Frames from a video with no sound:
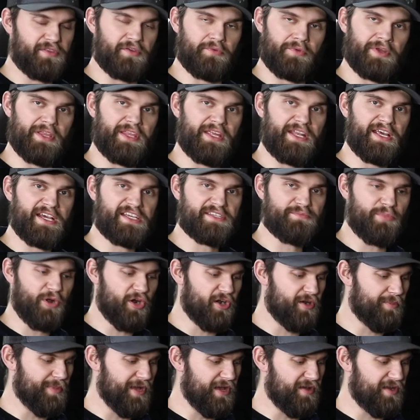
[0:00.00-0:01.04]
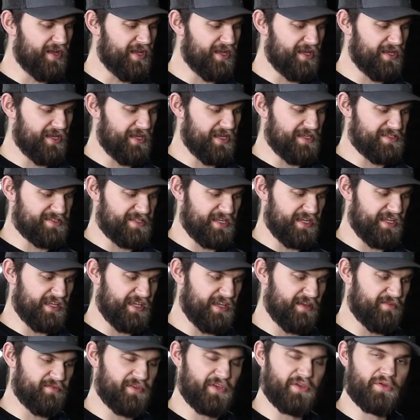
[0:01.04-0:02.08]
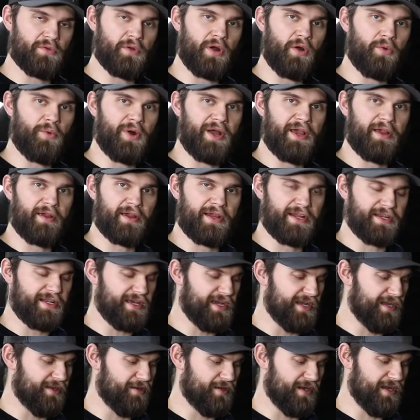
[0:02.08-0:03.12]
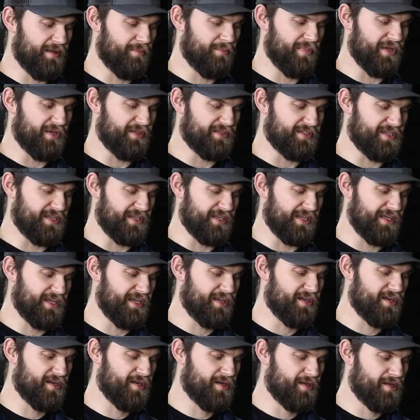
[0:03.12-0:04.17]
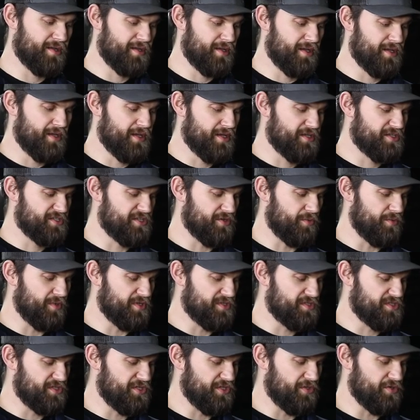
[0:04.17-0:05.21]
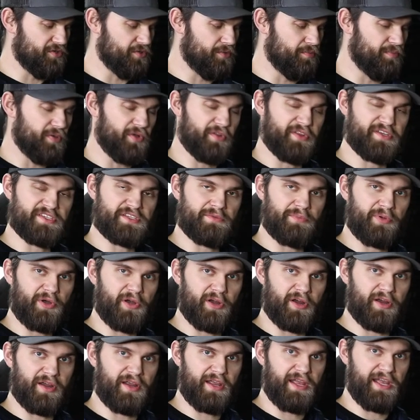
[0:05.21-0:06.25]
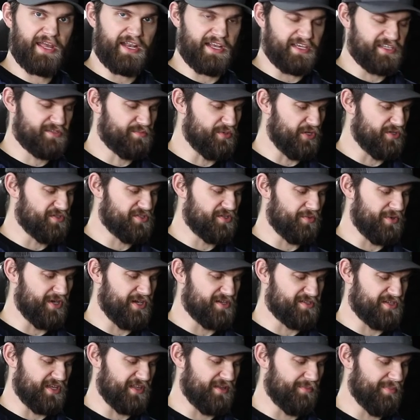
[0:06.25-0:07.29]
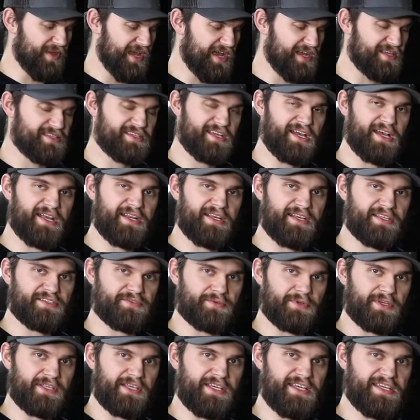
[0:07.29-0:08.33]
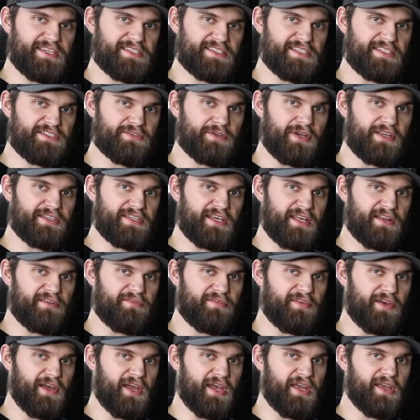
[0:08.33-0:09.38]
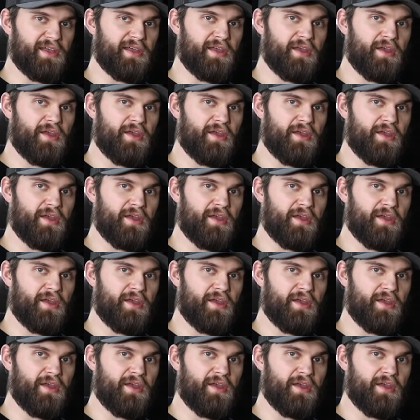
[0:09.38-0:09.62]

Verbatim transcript: the really nice part about it is they give you a wiring diagram built in here so once you pull this apart and expose the wires on the backside, it's really easy to identify